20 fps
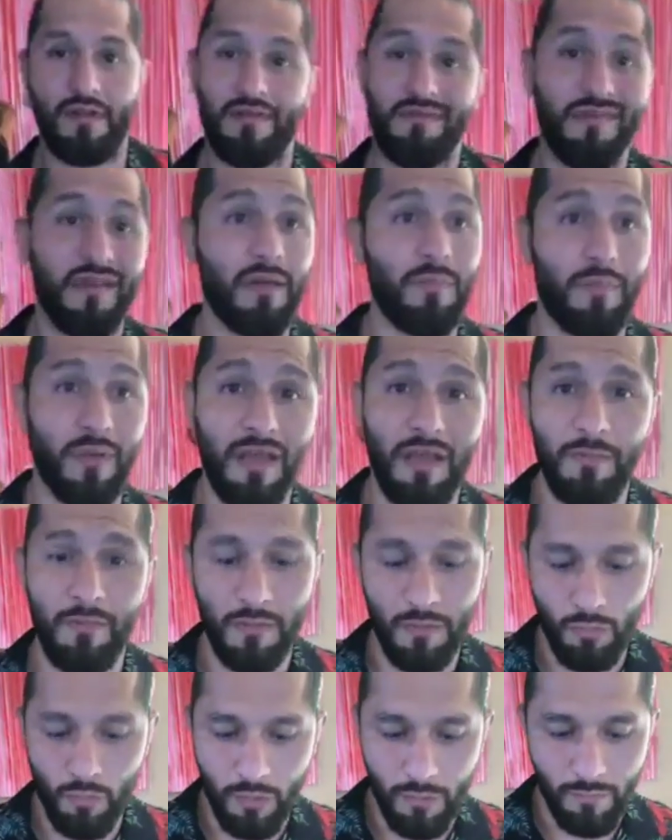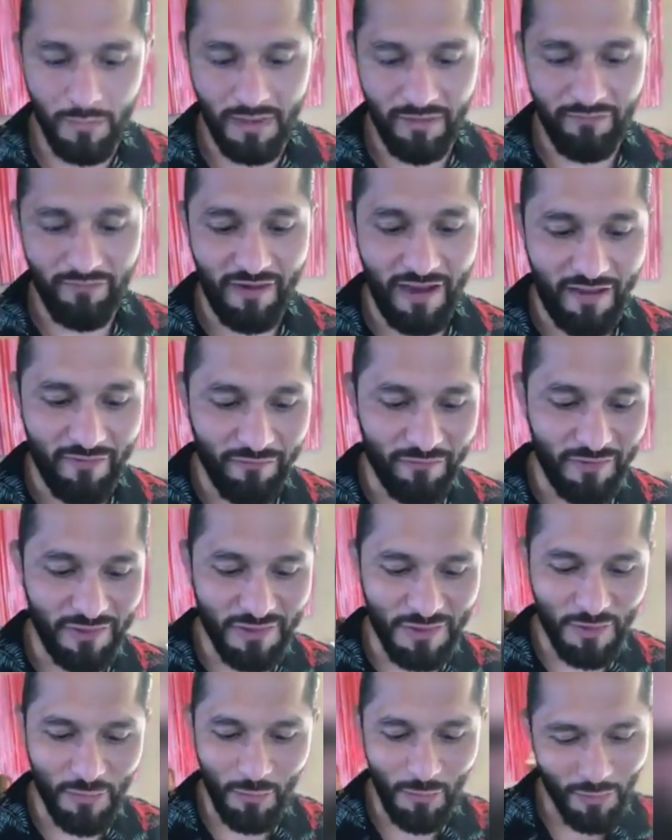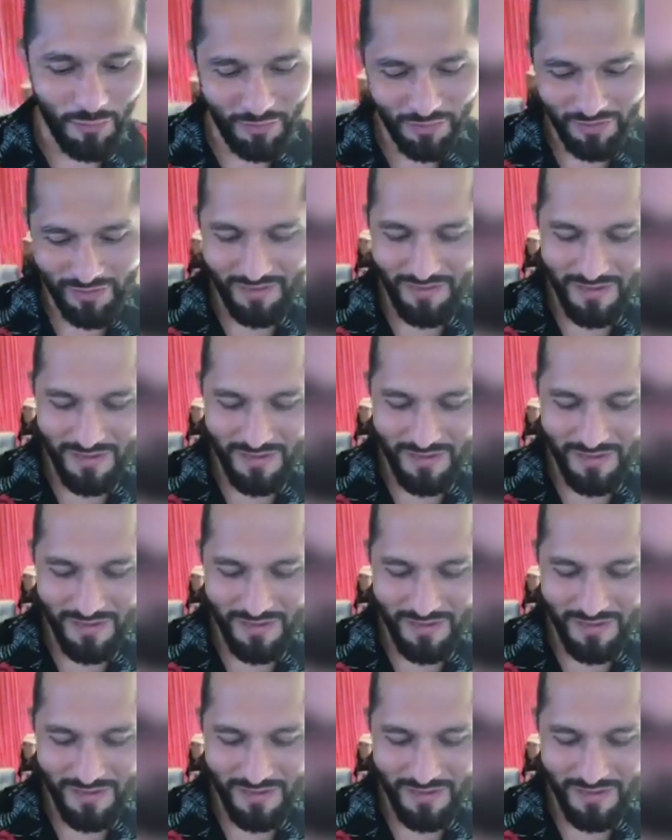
They pay me what my flat fees are worth.